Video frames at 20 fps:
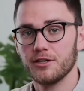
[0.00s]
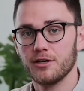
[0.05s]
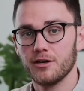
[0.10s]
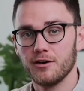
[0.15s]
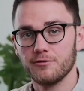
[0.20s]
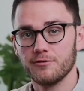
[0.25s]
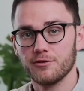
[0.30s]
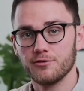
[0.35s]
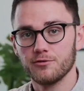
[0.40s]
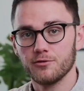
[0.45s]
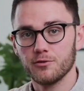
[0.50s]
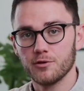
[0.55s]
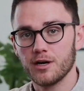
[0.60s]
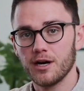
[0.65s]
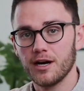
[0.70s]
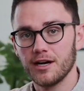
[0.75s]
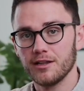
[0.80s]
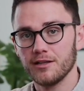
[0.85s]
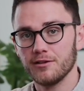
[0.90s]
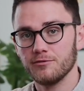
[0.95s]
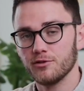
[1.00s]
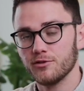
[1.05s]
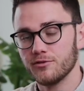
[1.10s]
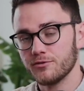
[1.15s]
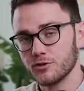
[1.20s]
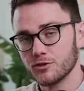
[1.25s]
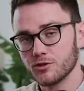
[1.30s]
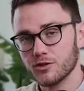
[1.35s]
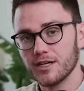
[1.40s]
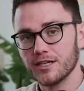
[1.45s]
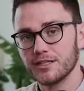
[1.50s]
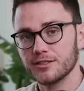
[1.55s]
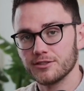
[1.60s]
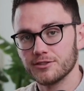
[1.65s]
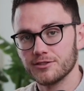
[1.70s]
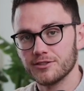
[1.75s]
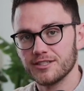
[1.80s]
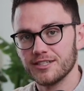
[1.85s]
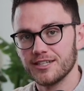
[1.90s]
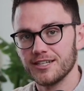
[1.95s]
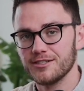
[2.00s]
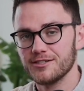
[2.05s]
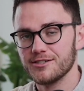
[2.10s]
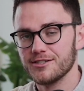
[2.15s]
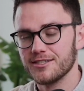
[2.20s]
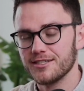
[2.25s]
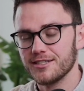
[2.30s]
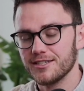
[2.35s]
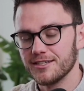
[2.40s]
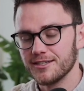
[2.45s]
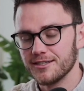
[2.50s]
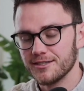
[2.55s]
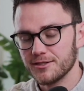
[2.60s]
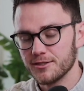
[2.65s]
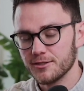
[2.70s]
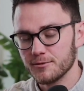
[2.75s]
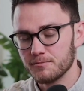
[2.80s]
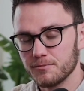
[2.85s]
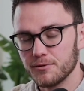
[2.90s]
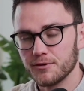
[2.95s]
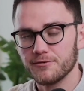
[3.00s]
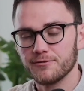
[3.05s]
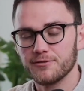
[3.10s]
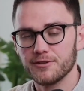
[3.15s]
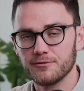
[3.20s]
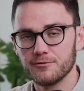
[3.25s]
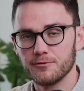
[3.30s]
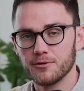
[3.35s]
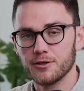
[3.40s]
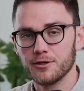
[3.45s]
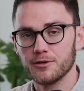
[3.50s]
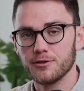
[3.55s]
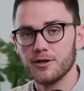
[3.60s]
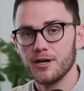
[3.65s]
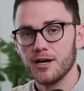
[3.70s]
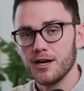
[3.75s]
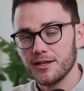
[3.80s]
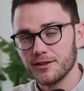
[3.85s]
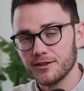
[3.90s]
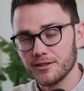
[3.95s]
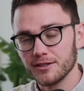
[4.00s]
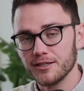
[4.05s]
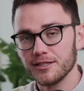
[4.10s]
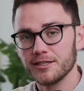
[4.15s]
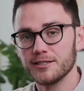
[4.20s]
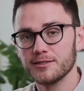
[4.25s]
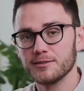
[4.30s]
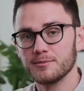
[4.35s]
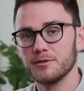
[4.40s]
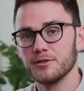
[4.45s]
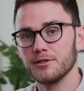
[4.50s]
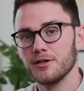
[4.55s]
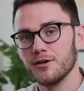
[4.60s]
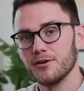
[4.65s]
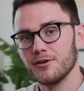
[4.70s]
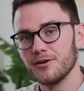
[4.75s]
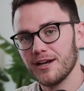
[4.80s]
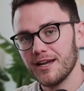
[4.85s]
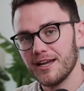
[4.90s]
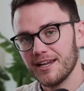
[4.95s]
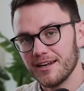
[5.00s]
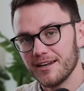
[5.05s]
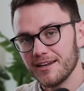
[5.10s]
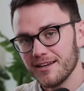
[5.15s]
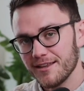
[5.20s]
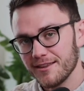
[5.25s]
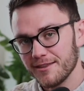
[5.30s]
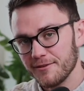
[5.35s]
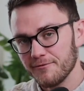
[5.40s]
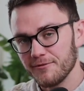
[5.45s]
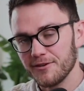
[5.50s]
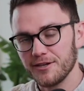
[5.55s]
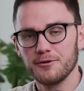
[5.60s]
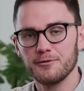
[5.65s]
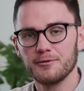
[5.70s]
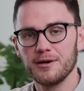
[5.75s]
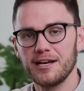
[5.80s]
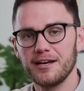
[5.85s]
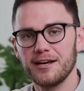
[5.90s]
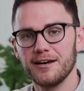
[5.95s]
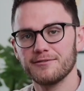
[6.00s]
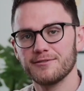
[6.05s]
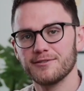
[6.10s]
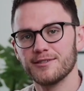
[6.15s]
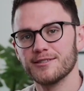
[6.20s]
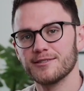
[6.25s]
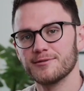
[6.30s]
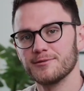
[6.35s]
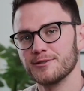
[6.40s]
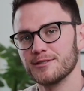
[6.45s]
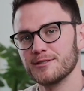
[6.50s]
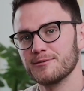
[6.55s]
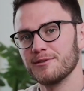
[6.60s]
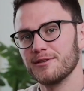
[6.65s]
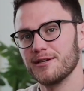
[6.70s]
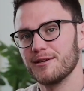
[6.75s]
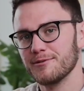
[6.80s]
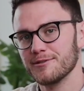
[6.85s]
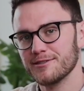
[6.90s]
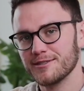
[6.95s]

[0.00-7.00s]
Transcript: offer for HighLevel. If you're trying to start an agency, this is perfect for you. The link is below, and the video right after this will explain what's